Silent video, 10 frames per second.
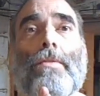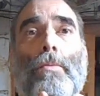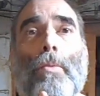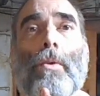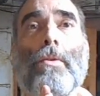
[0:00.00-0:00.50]
even
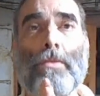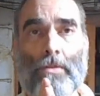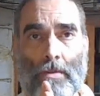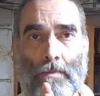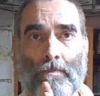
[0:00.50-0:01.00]

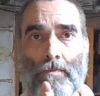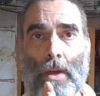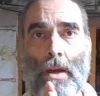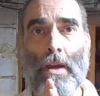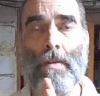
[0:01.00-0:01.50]
worse.
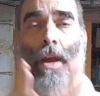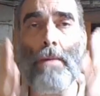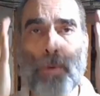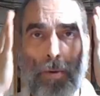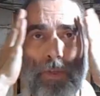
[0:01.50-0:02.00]
They
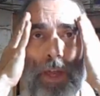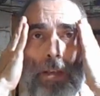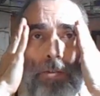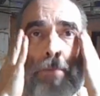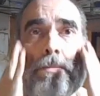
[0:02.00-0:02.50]
put
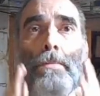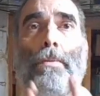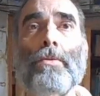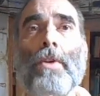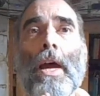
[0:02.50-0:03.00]
things in
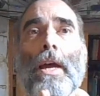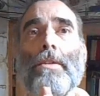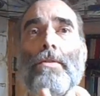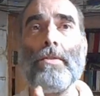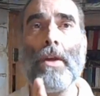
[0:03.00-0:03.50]
people's
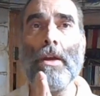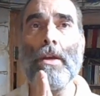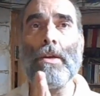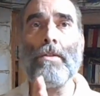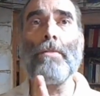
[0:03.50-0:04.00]
heads
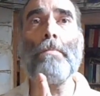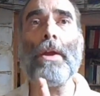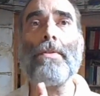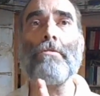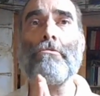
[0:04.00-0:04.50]
to
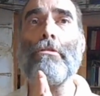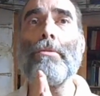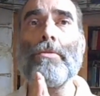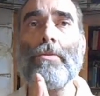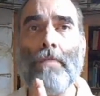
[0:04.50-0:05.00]
make the
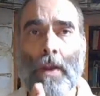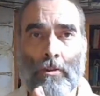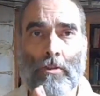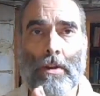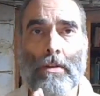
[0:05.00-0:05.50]

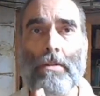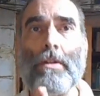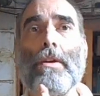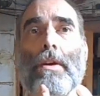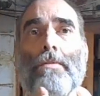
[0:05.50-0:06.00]
crucifixion
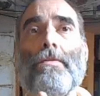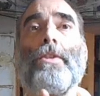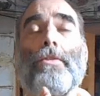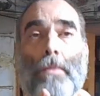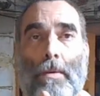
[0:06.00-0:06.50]

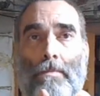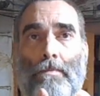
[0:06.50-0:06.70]
invisible.